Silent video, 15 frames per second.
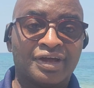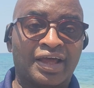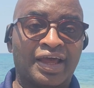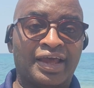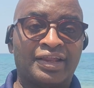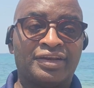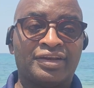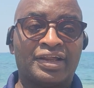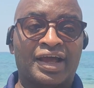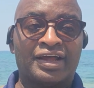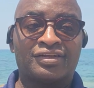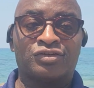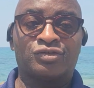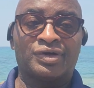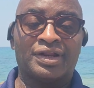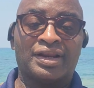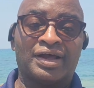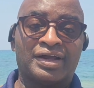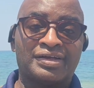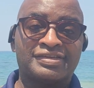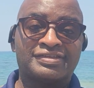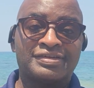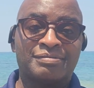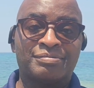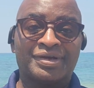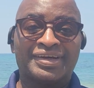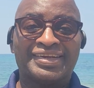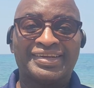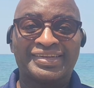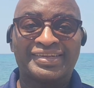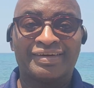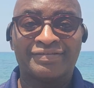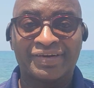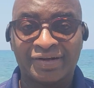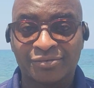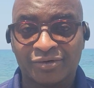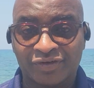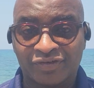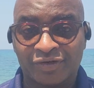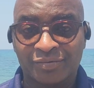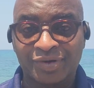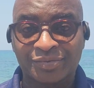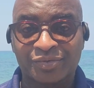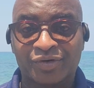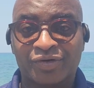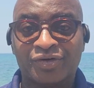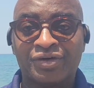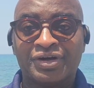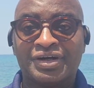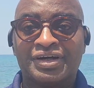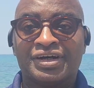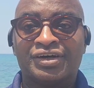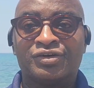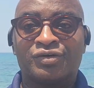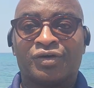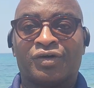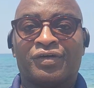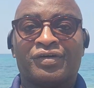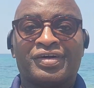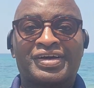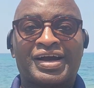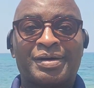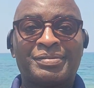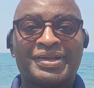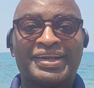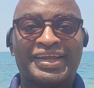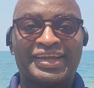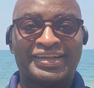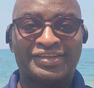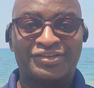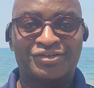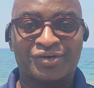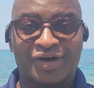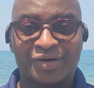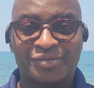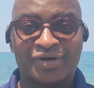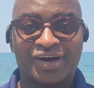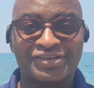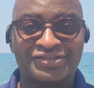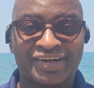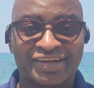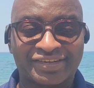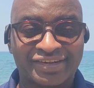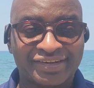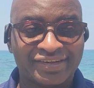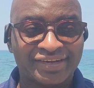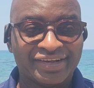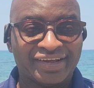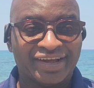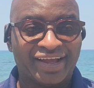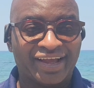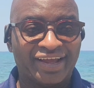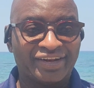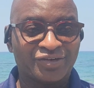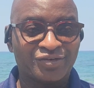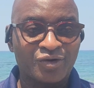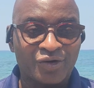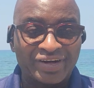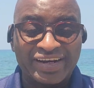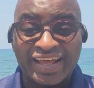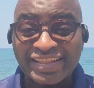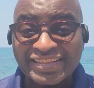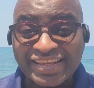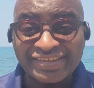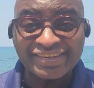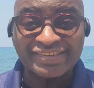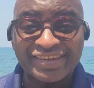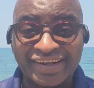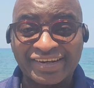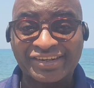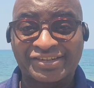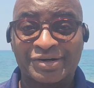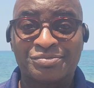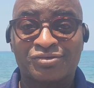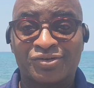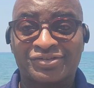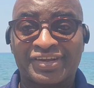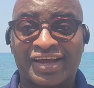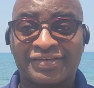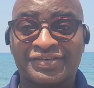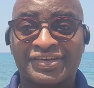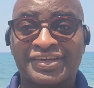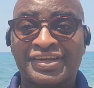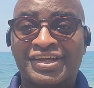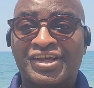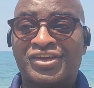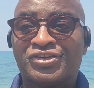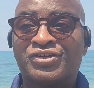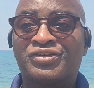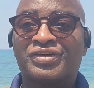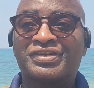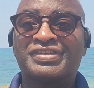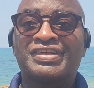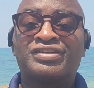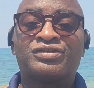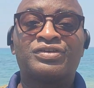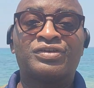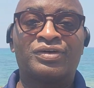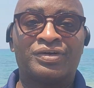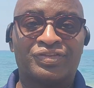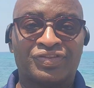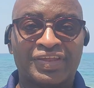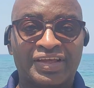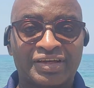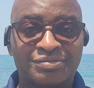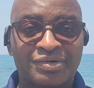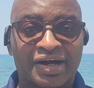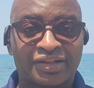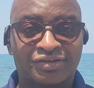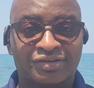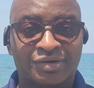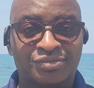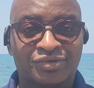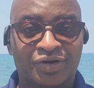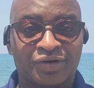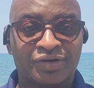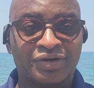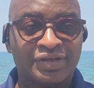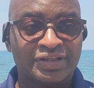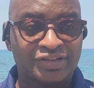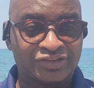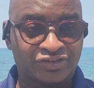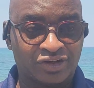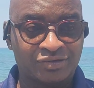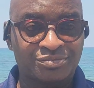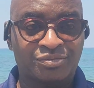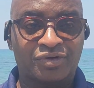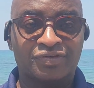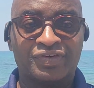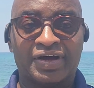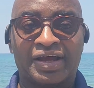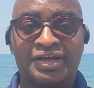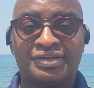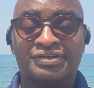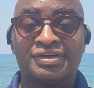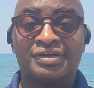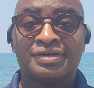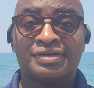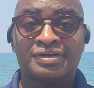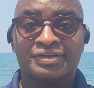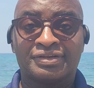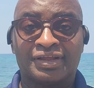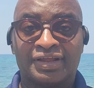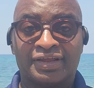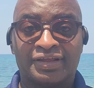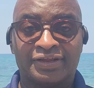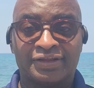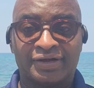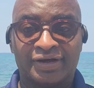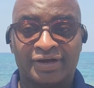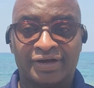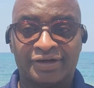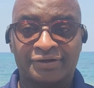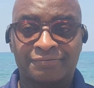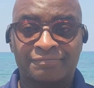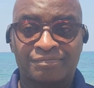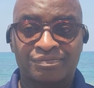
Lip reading: and as well as making it available for people who are coming into our project and who are not necessarily crypto savvy. You don't need to know a thing about crypto. Just provide the